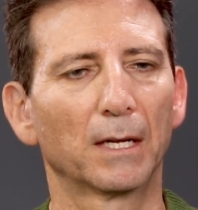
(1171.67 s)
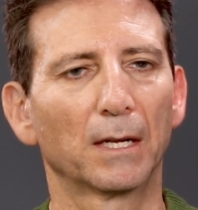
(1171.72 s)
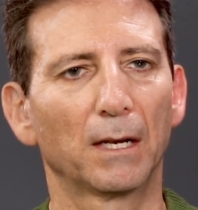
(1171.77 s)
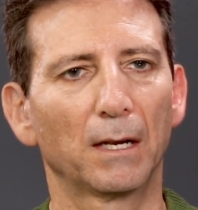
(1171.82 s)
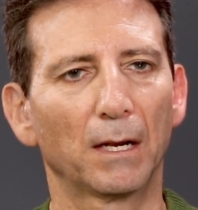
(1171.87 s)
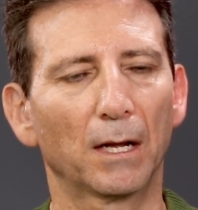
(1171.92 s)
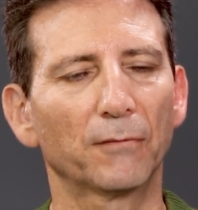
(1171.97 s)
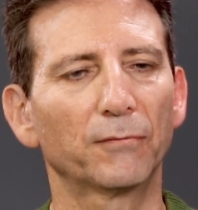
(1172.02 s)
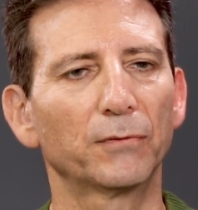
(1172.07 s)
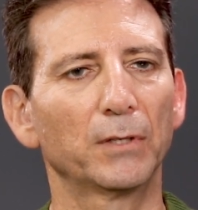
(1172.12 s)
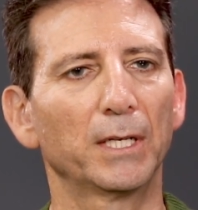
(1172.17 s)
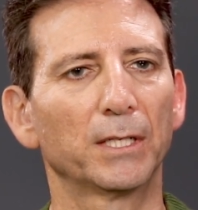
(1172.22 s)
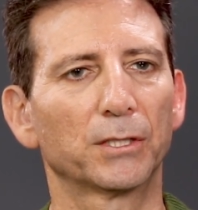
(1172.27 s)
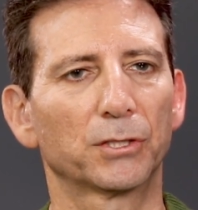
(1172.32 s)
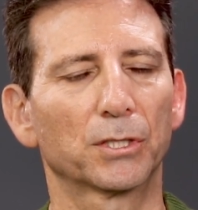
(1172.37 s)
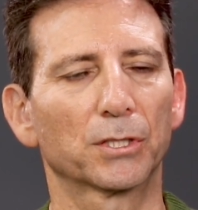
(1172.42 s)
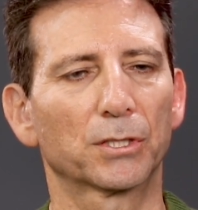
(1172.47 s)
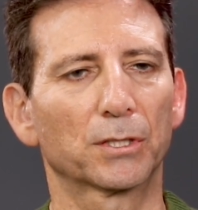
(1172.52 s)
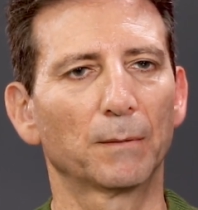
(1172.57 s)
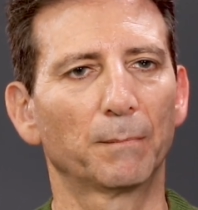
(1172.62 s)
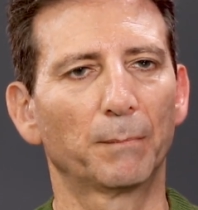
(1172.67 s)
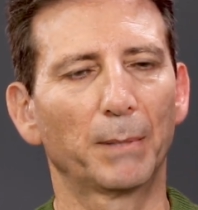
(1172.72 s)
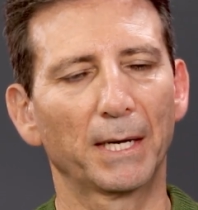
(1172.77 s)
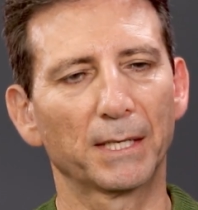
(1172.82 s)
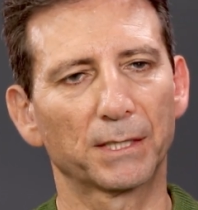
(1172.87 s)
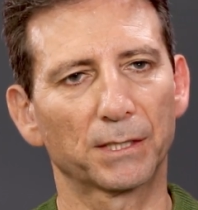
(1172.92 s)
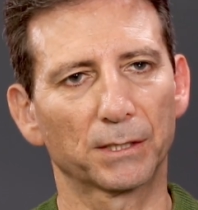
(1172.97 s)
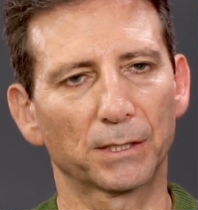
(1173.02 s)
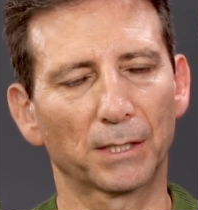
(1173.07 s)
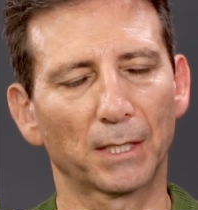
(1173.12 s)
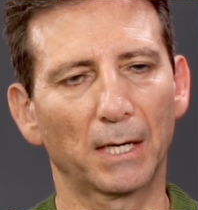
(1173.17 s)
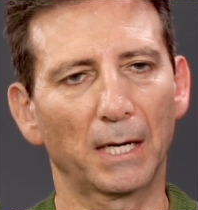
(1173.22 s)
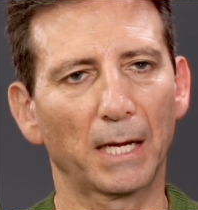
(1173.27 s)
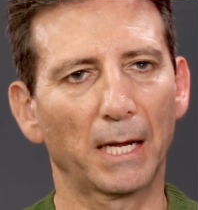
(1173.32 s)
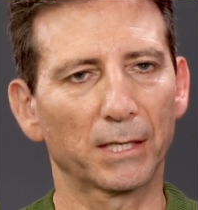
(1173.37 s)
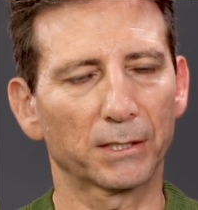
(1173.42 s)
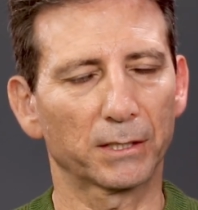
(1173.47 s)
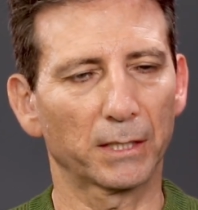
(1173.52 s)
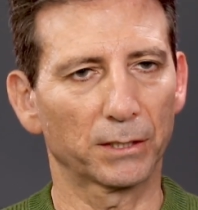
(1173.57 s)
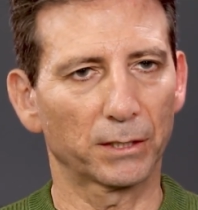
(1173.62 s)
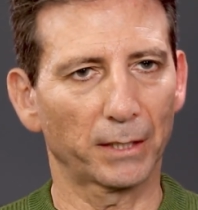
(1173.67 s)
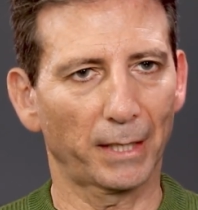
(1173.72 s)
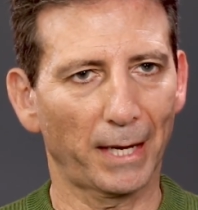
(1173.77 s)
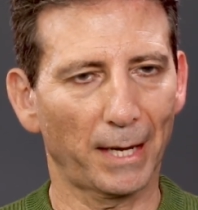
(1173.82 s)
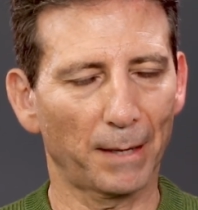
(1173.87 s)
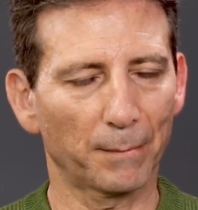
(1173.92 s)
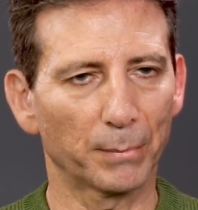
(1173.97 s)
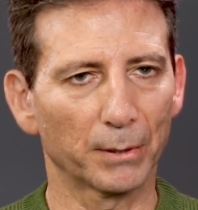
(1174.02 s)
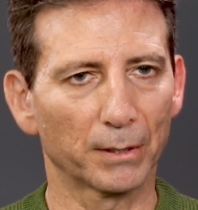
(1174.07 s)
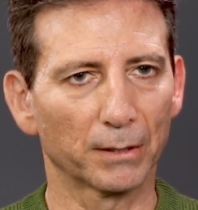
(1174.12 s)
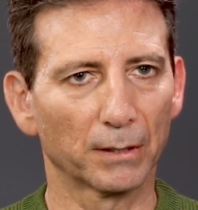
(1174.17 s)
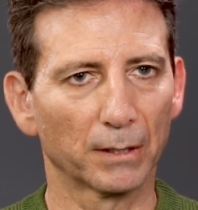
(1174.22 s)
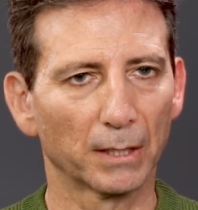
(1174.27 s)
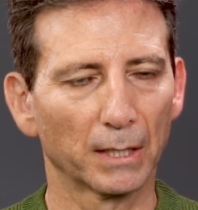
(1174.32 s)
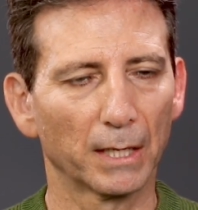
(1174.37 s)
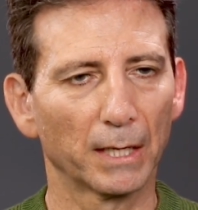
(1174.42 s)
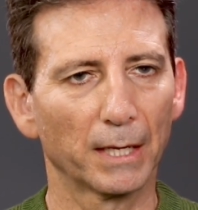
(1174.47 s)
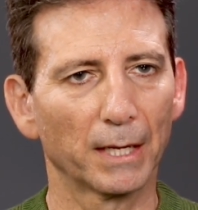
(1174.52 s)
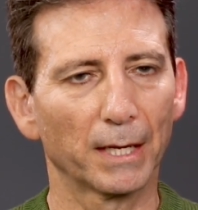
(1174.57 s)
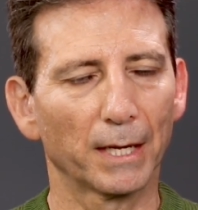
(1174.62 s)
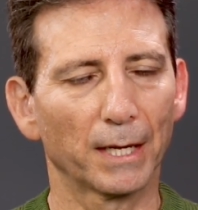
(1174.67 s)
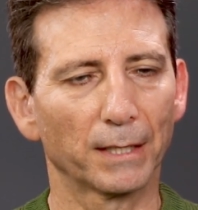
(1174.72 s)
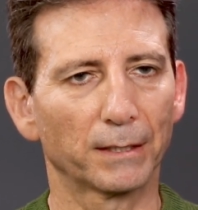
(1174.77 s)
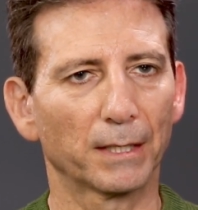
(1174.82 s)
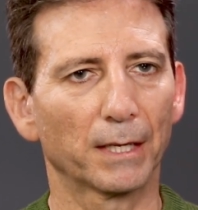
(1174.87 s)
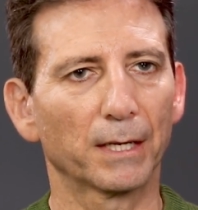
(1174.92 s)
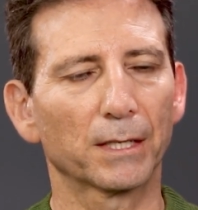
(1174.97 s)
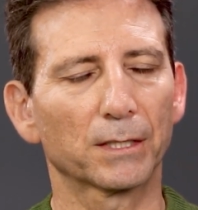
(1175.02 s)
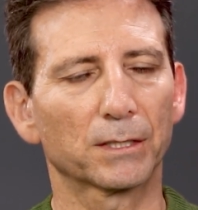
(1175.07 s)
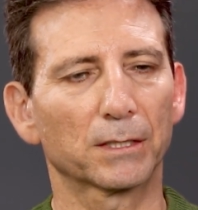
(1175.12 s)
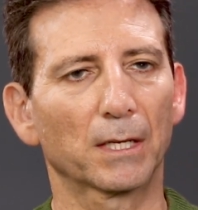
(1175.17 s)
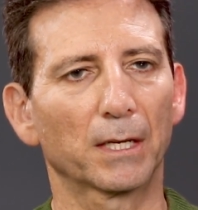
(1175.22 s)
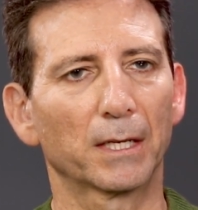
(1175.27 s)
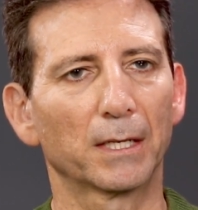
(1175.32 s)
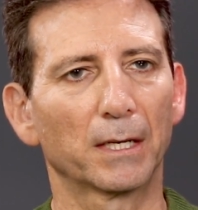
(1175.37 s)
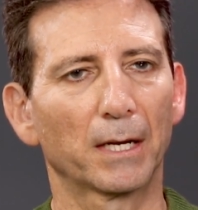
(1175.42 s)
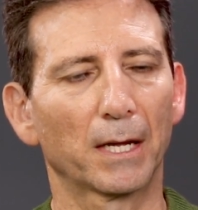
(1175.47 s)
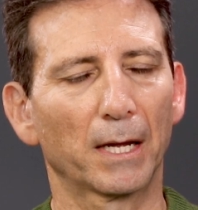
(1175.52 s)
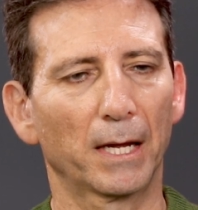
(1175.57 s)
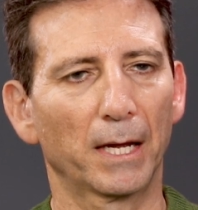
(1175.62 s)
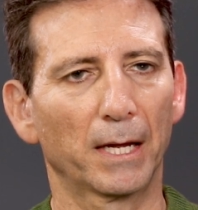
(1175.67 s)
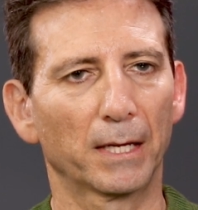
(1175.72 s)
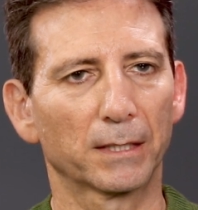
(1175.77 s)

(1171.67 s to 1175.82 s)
Love is just the basis that allows that to happen. And then it's an